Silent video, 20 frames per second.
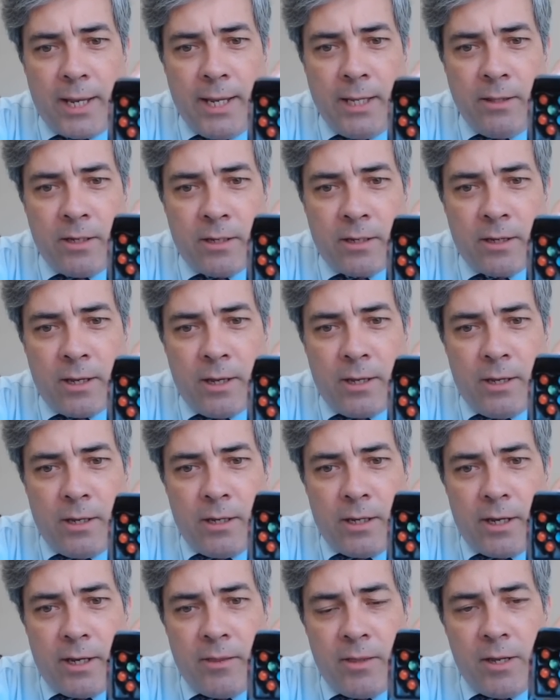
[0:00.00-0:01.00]
And in it,
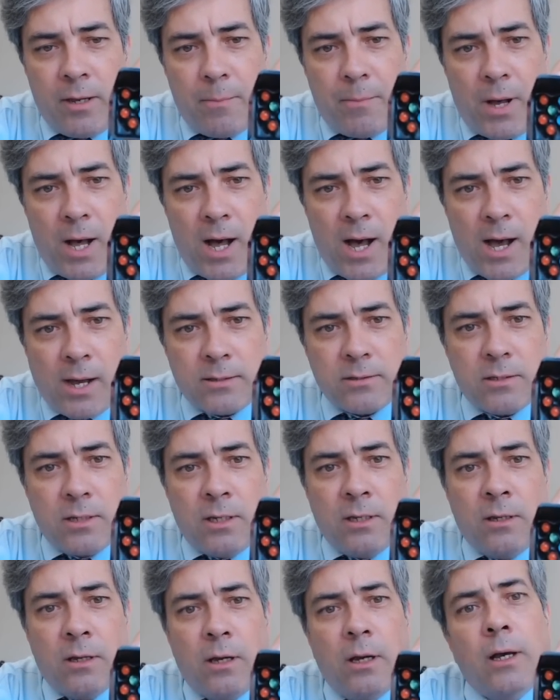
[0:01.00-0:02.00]
in the
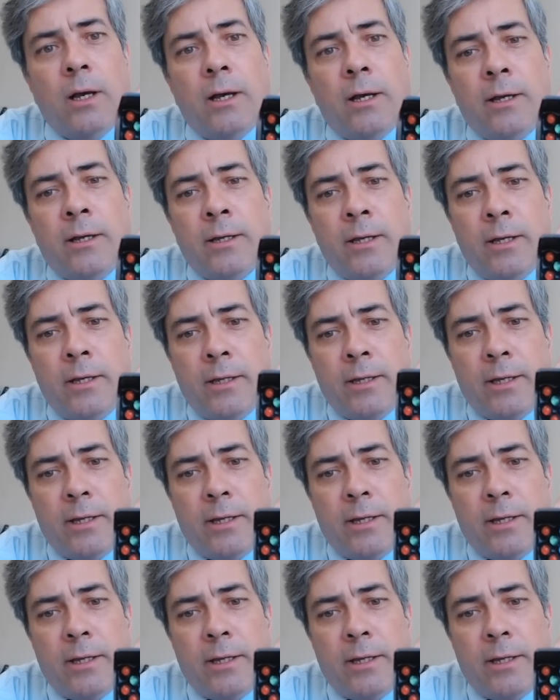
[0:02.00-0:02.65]
epoxy, uh,